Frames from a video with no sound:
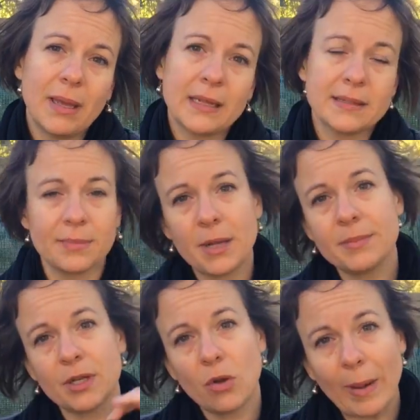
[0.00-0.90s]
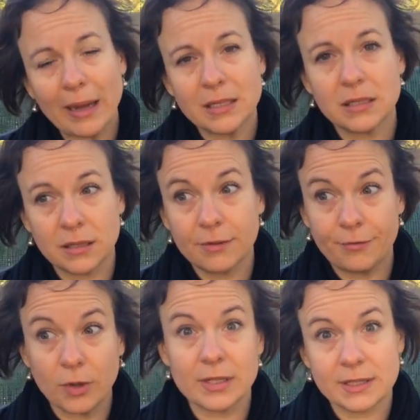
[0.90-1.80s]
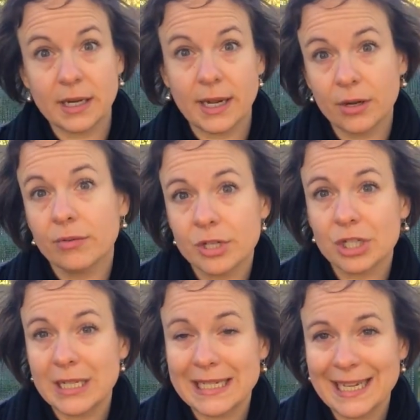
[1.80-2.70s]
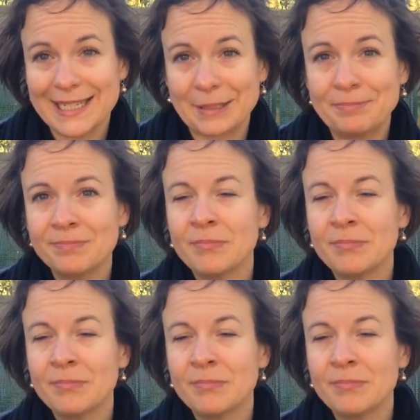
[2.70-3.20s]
and sometimes I go back to the focus that I had originally intended.